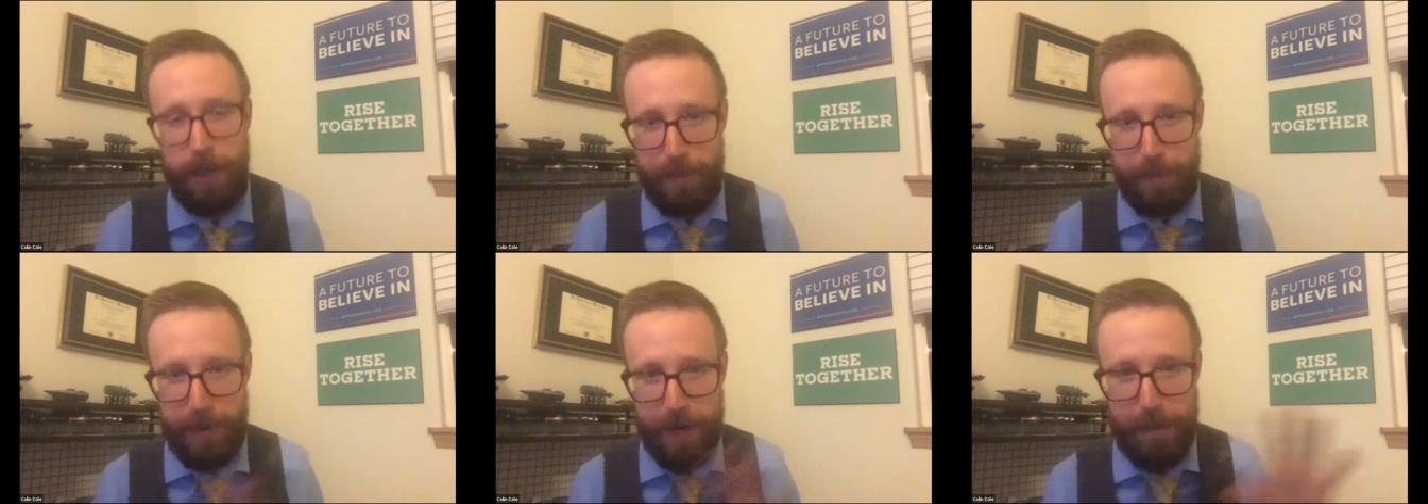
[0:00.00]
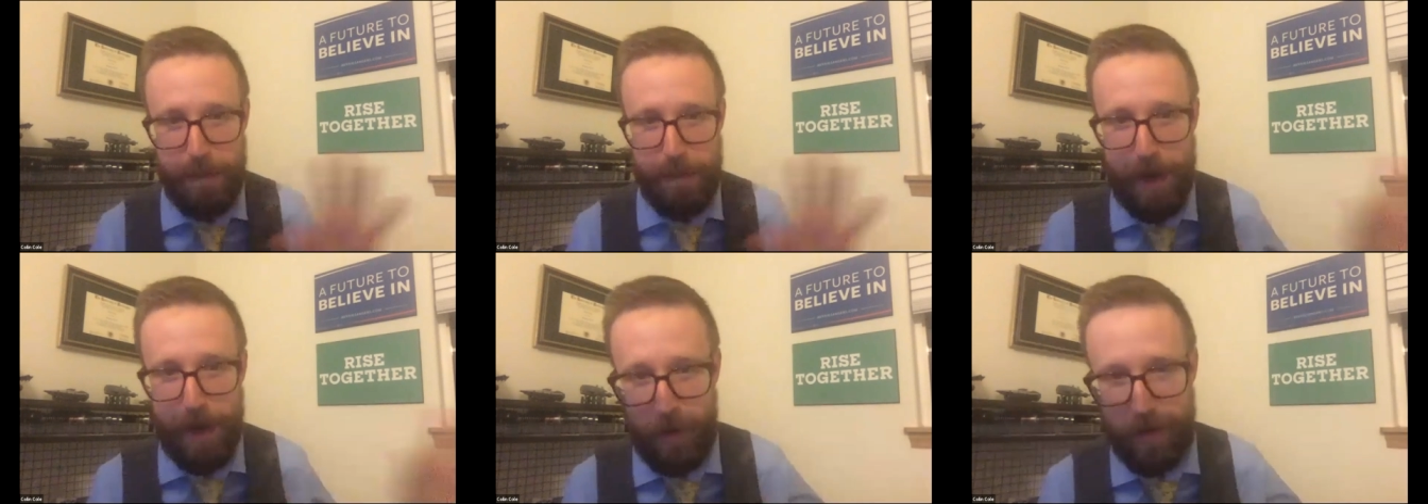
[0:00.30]
a bit
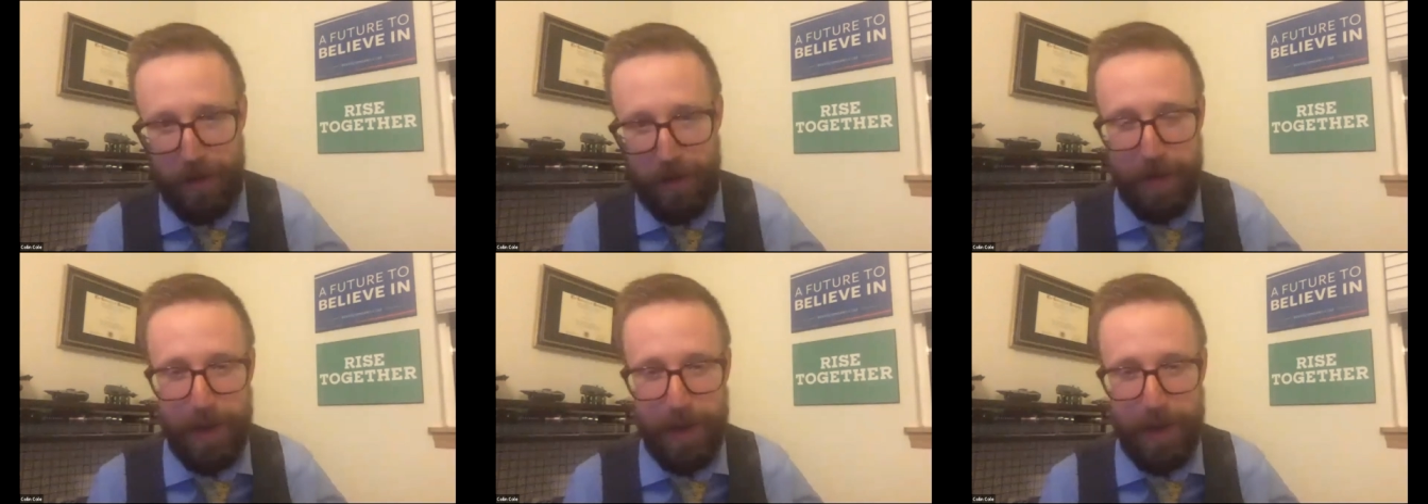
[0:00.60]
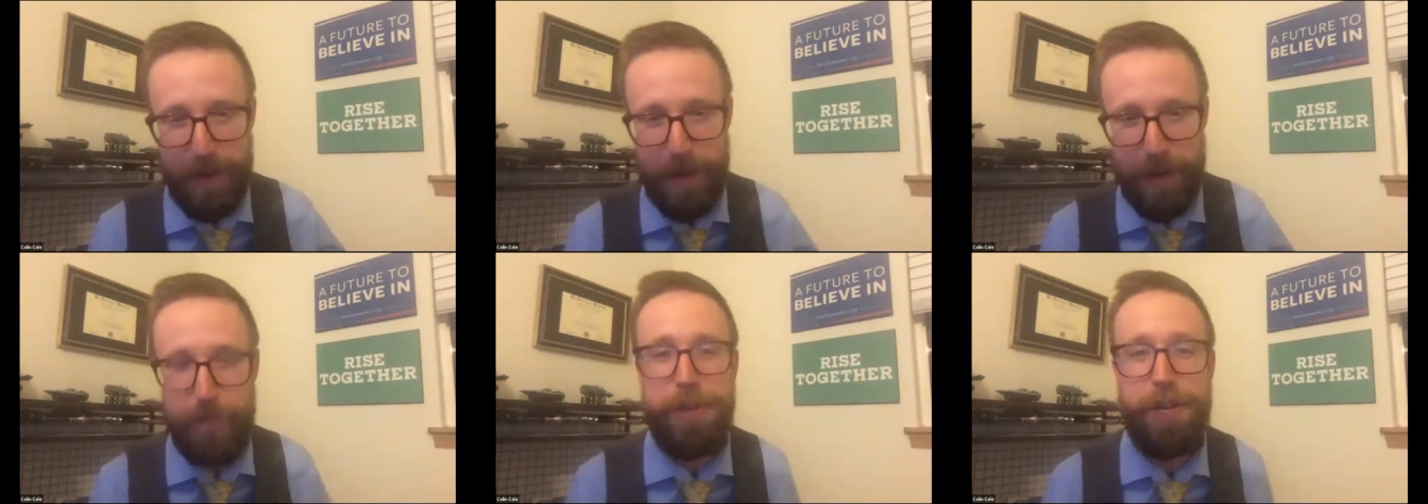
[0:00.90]
about,
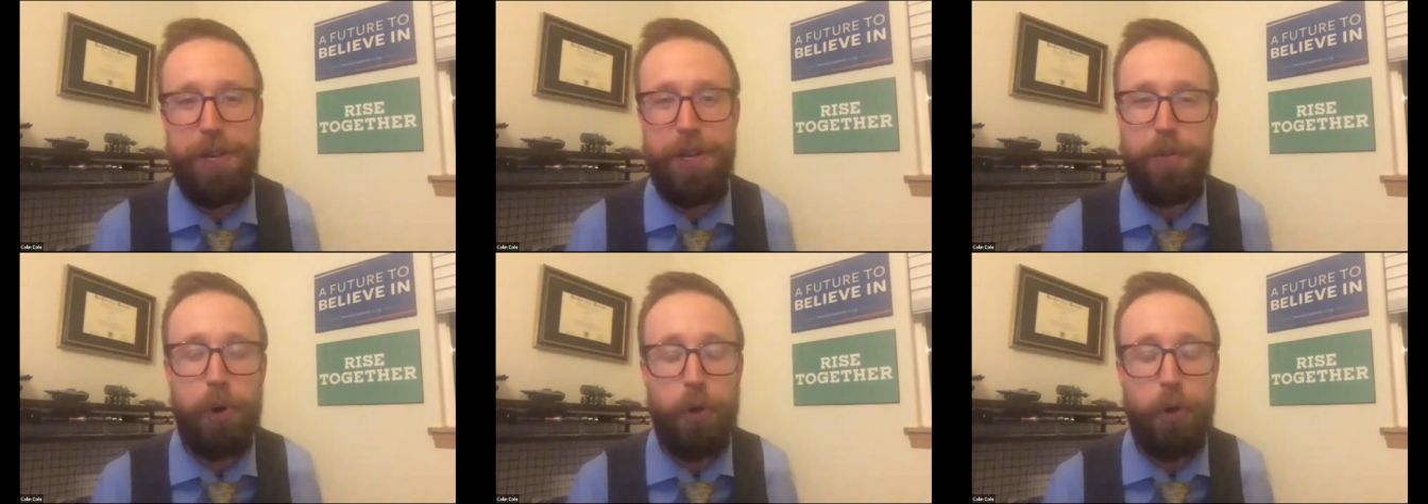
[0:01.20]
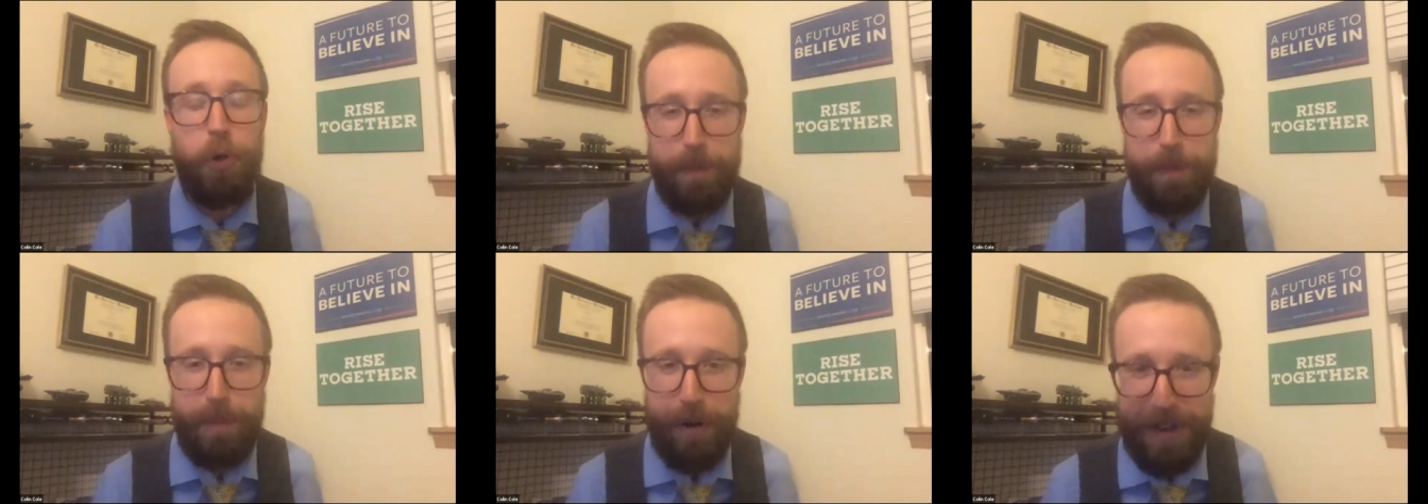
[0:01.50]

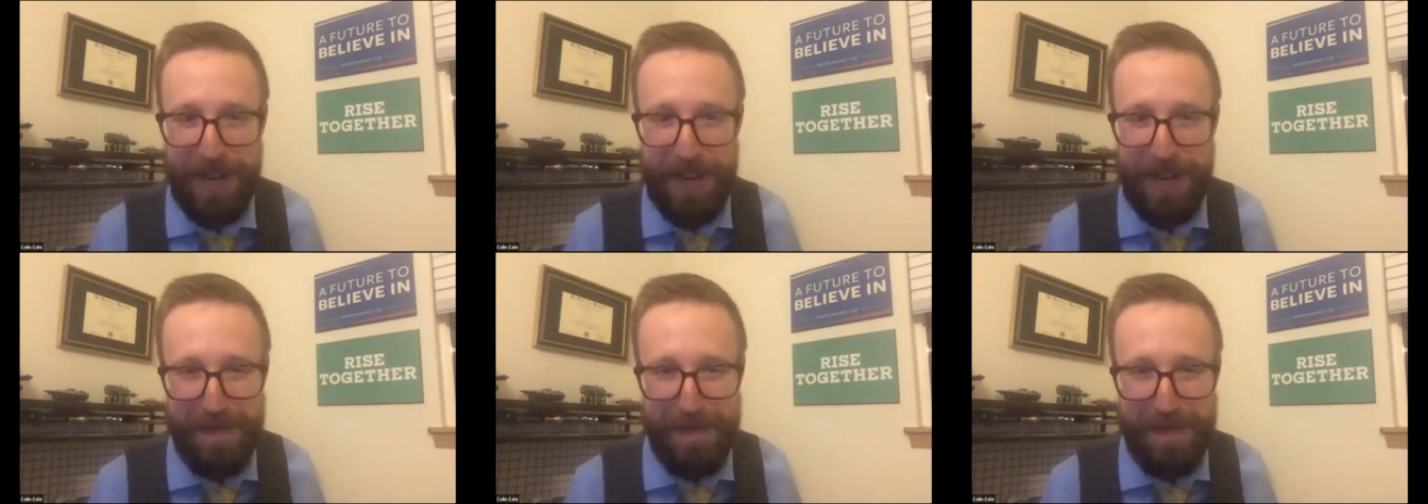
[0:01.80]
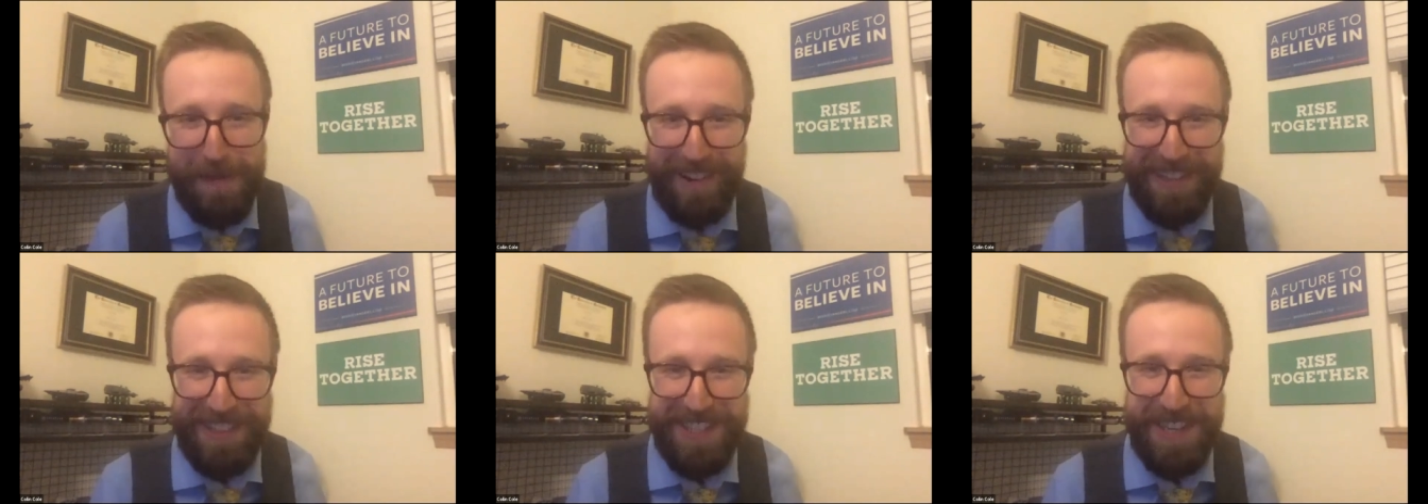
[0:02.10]
multi-party
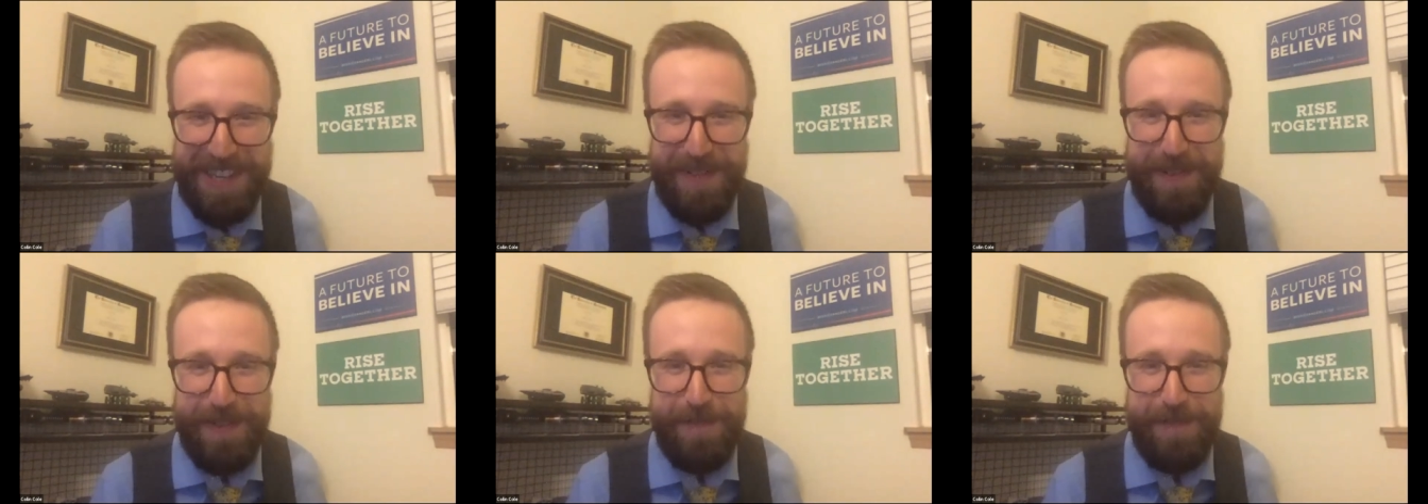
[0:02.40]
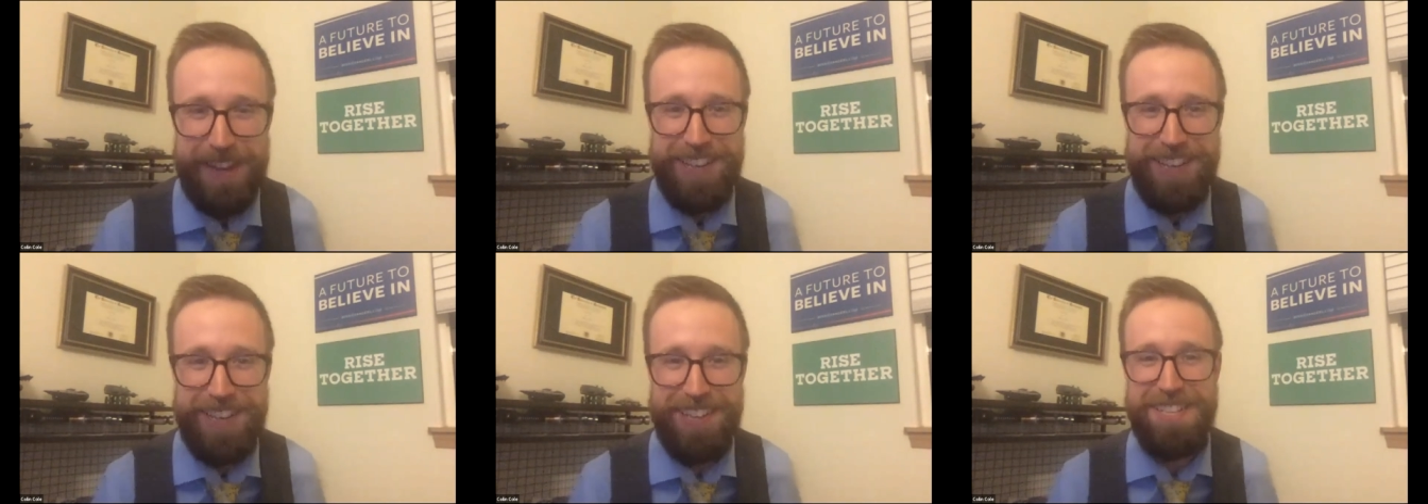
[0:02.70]
democracy
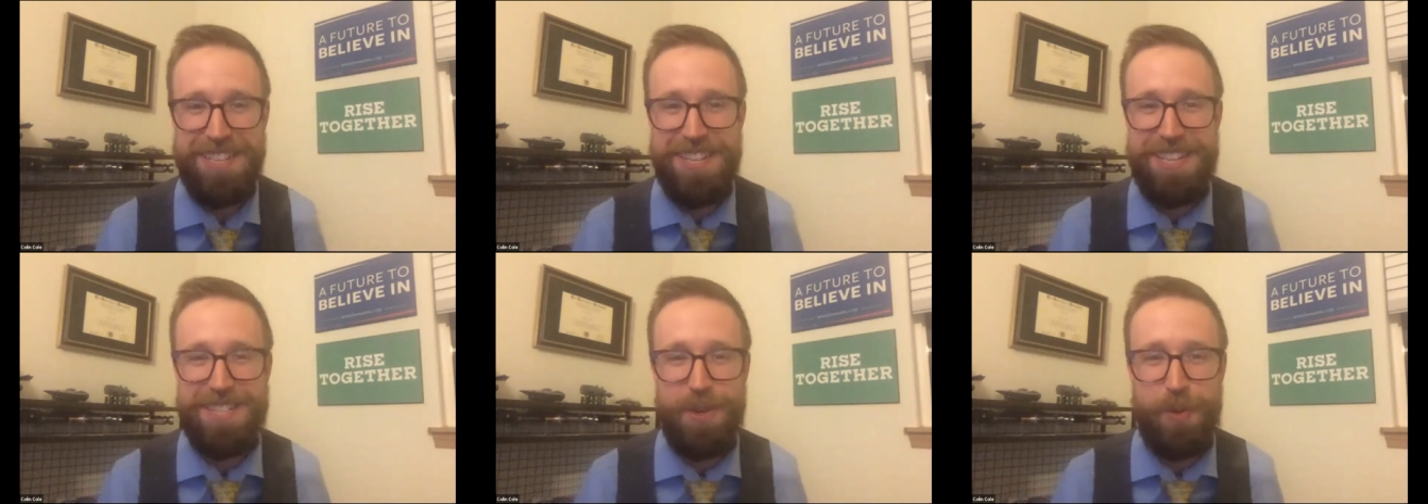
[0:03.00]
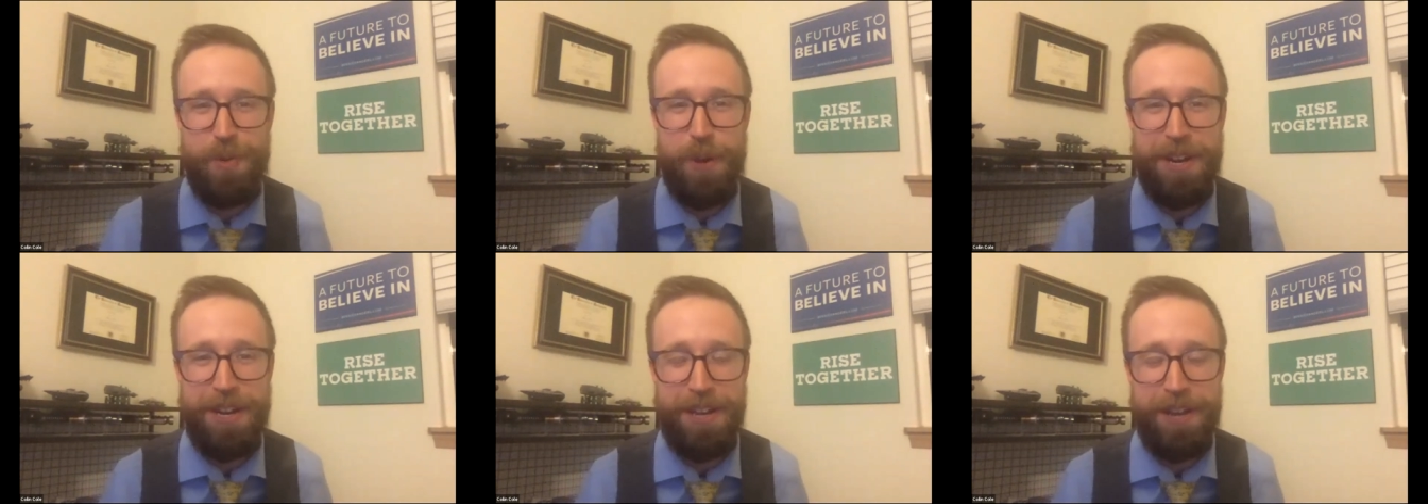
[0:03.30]
is the
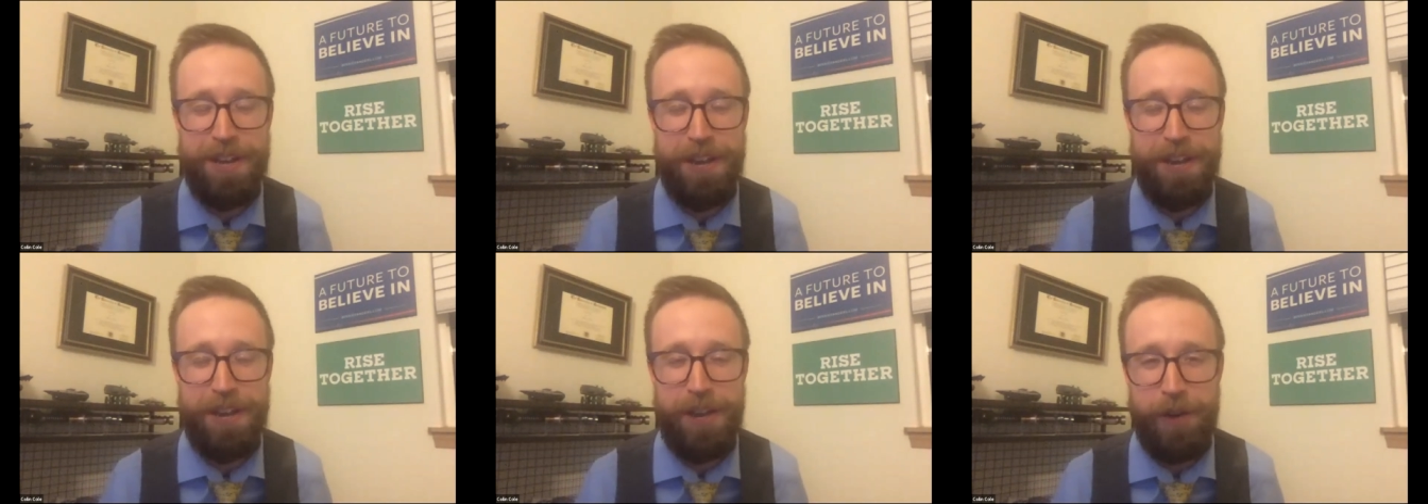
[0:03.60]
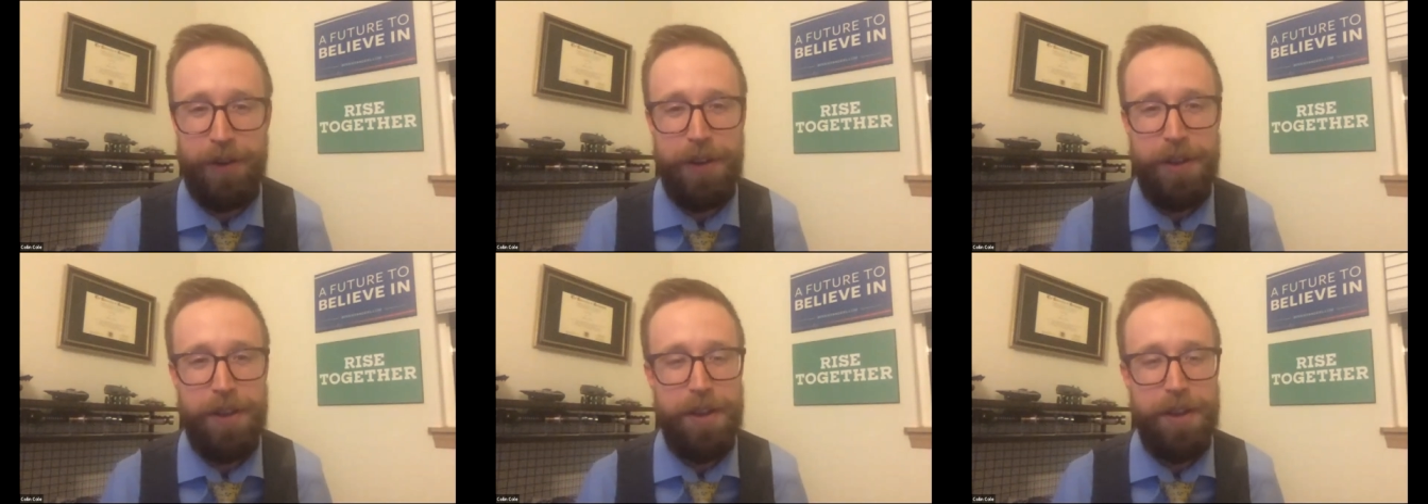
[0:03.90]
way to go.